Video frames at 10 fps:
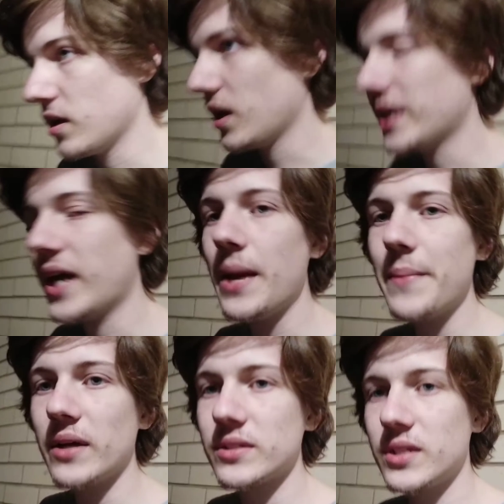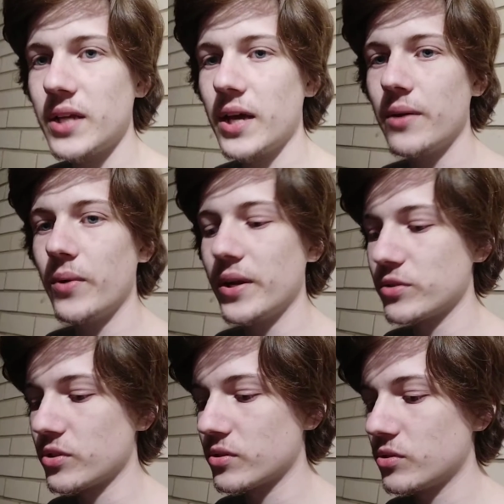He came out today when he
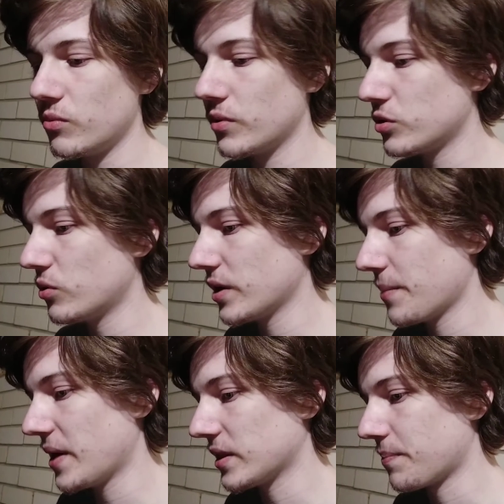was we're talking about the